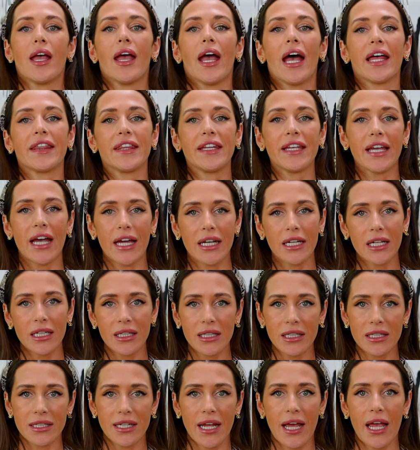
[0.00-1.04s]
At the end of
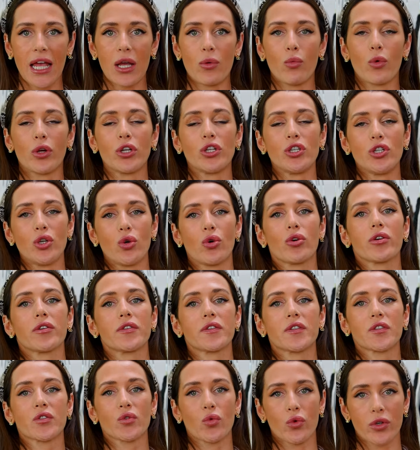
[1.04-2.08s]
the day, when you're
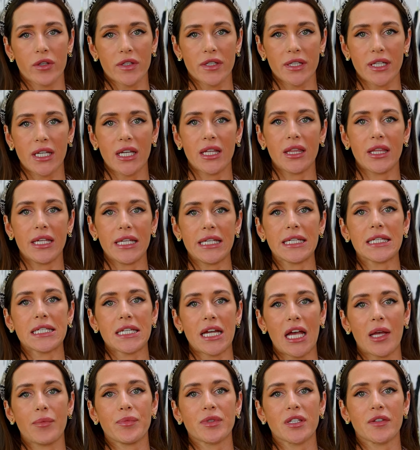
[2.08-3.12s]
sourcing these
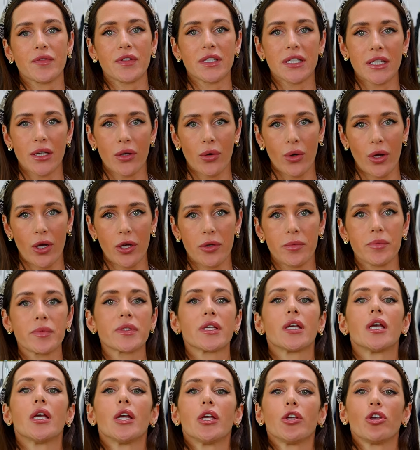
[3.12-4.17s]
types of serums,
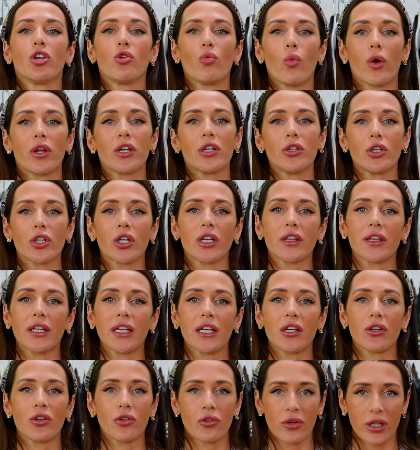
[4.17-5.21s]
you wanna look at the
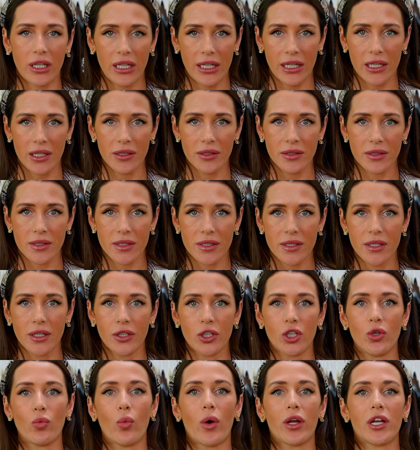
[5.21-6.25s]
ingredients.
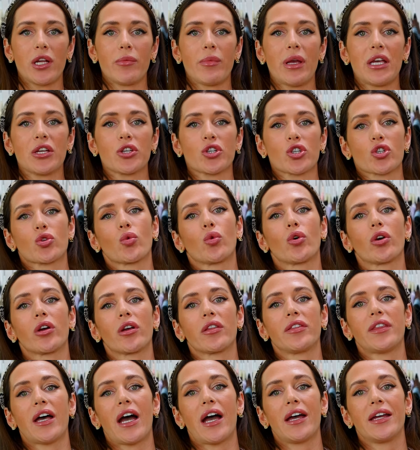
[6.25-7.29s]
You wanna make sure
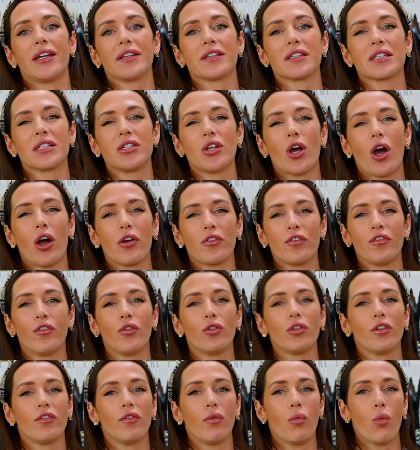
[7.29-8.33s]
that it's not
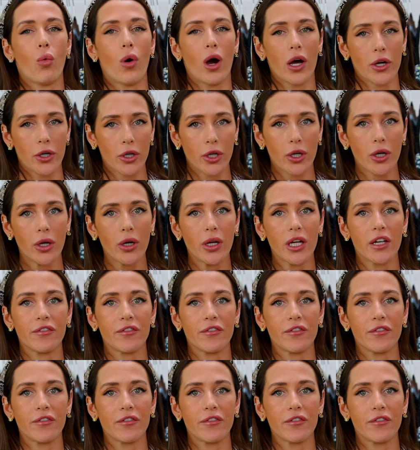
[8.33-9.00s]
full of water.